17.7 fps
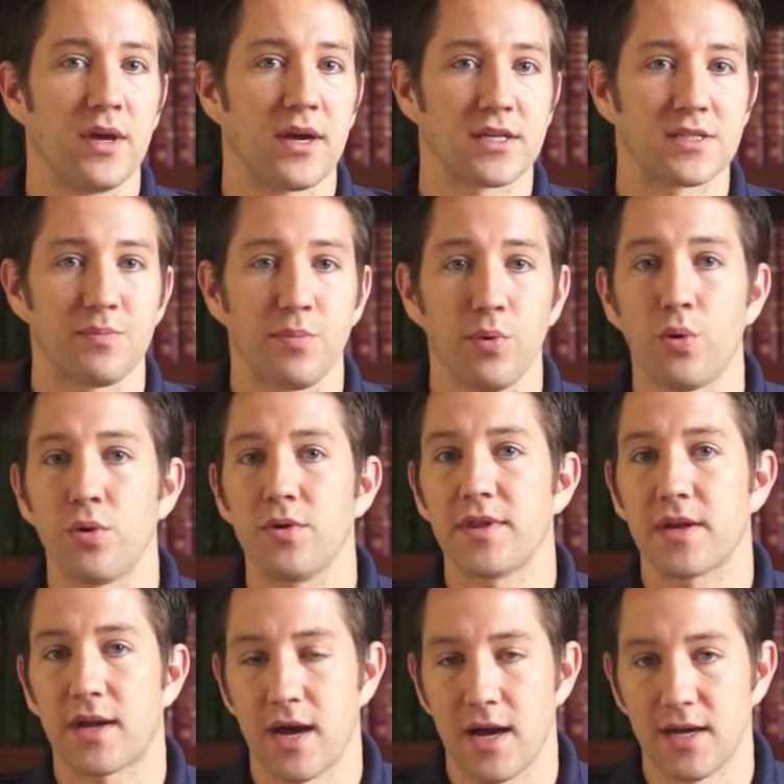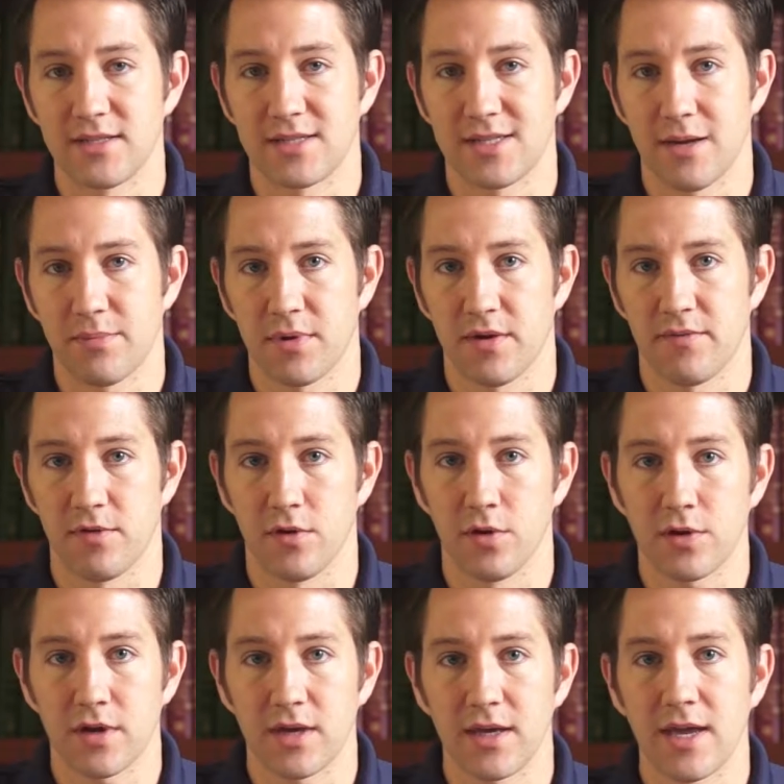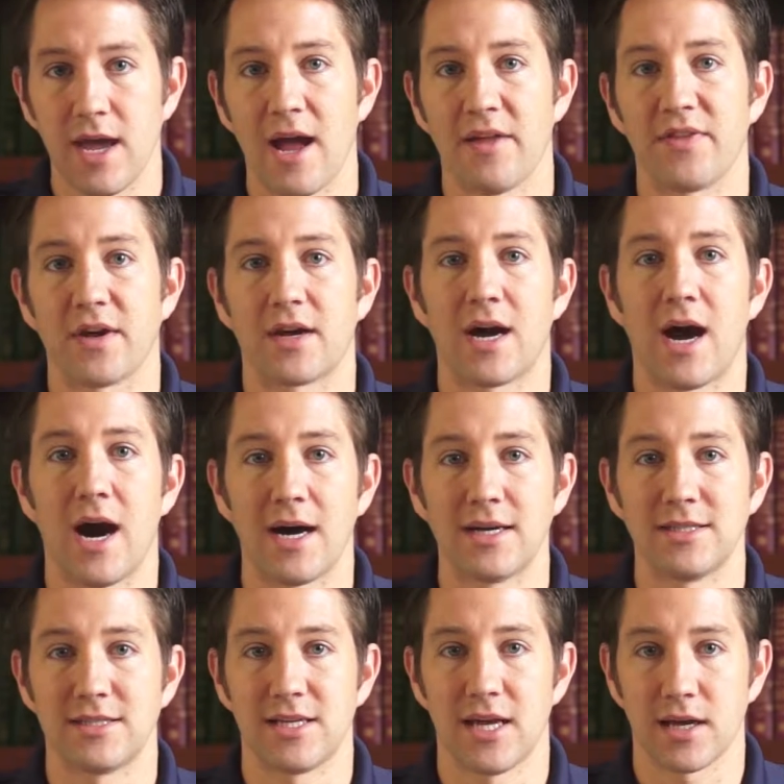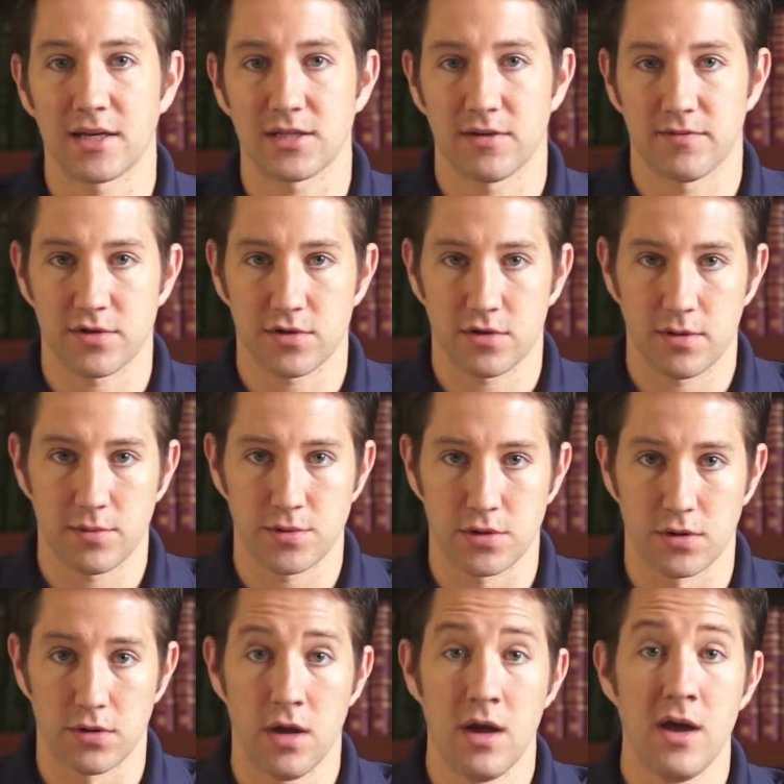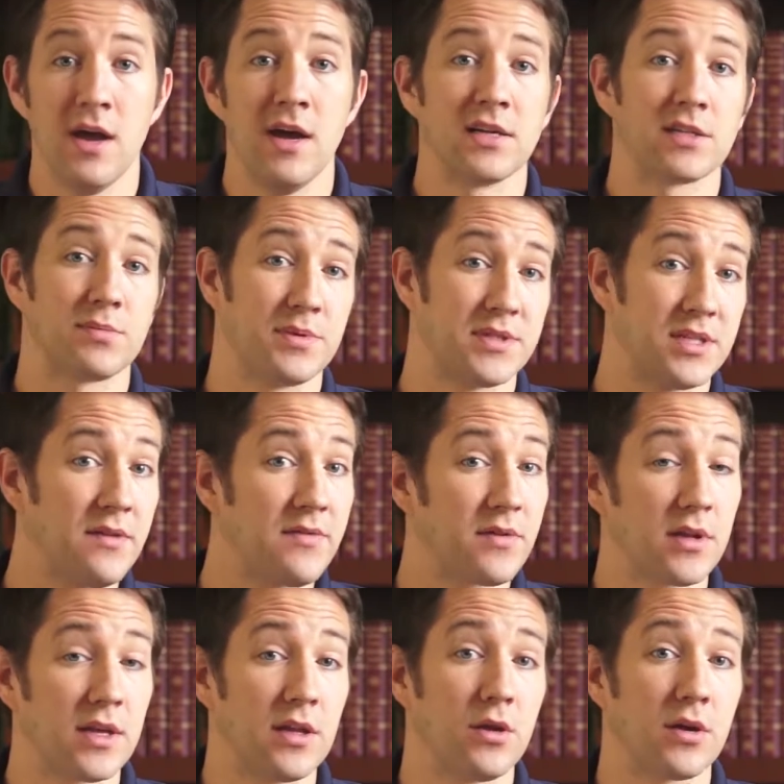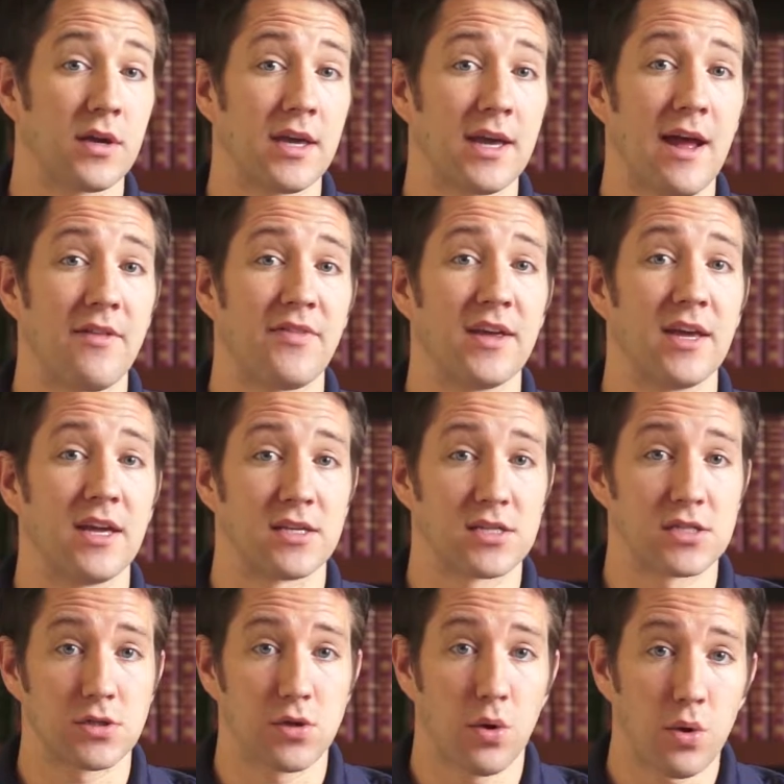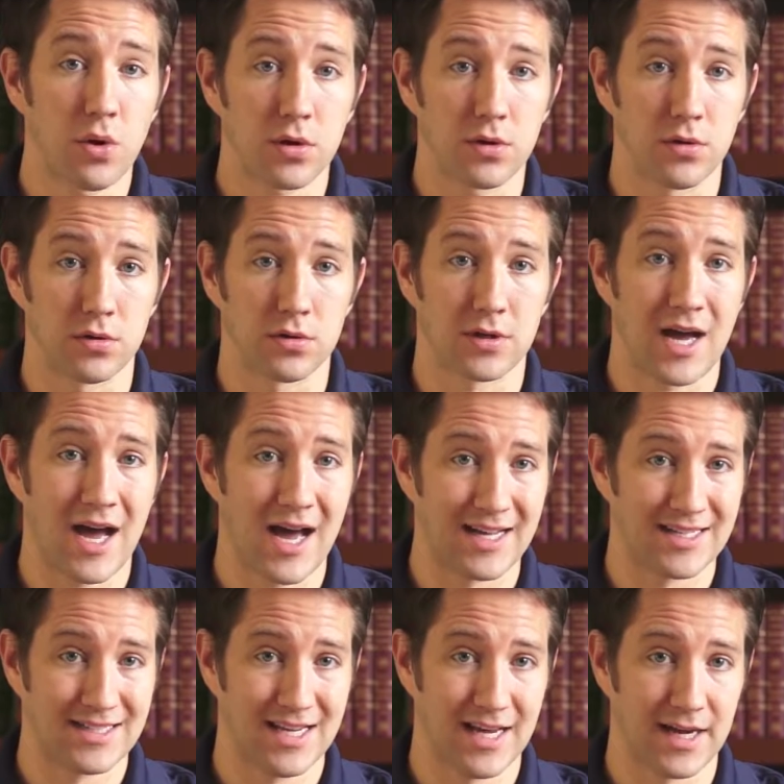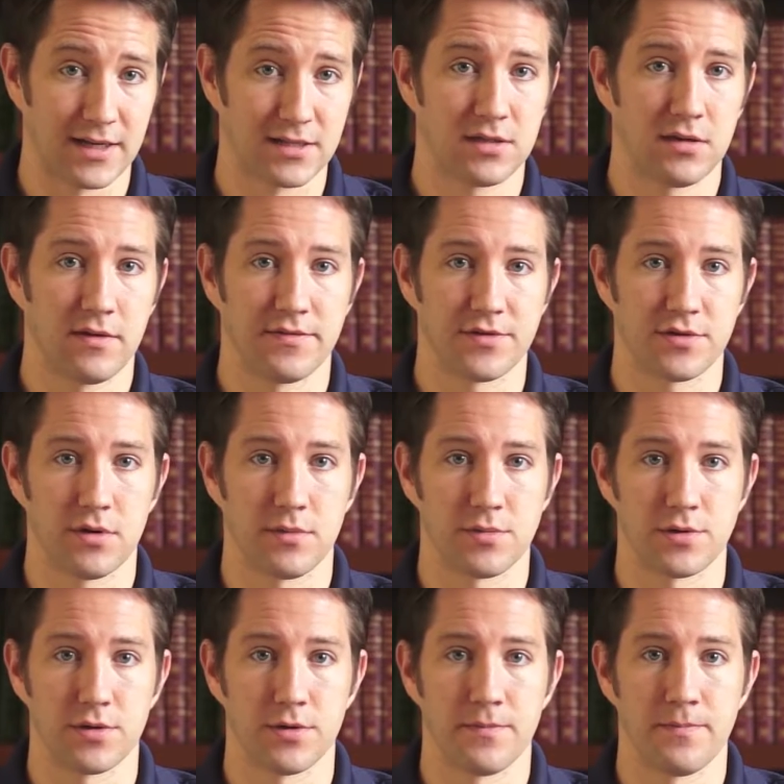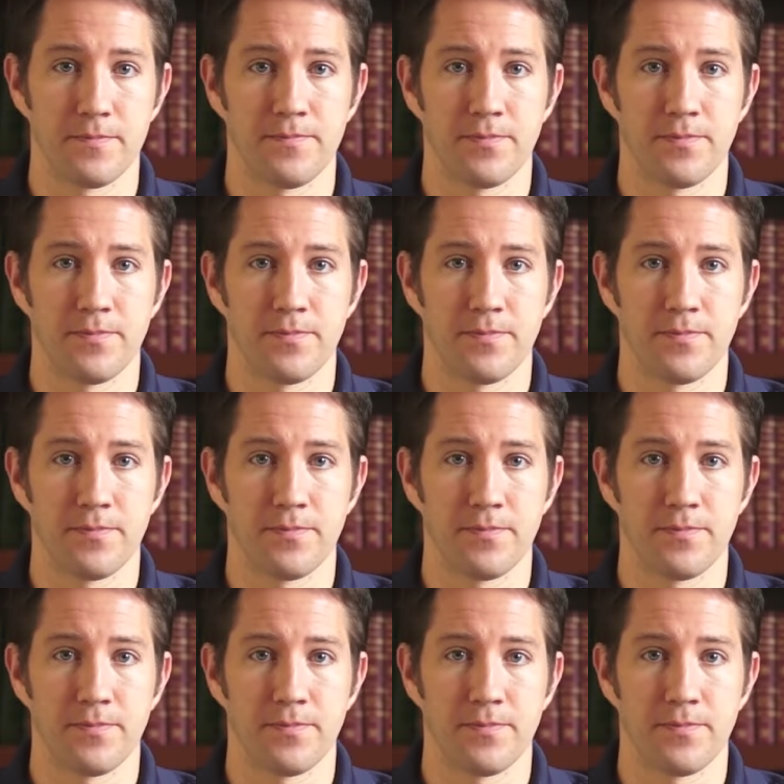we explored the concept of looking at the context of Scripture, specifically looking at the historical context of Scripture.